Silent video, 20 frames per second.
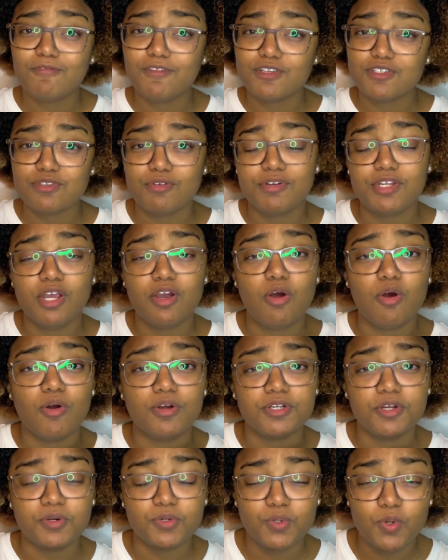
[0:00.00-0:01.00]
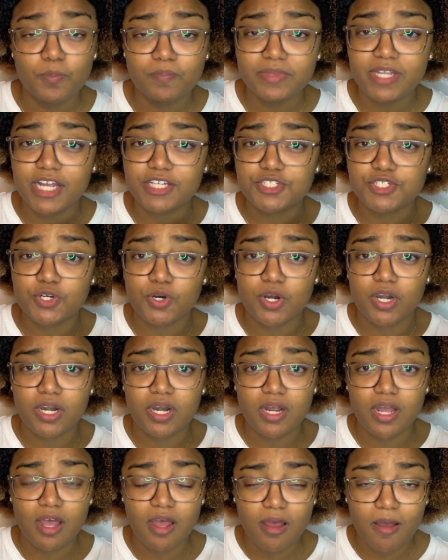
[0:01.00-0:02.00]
the studio or the room that you're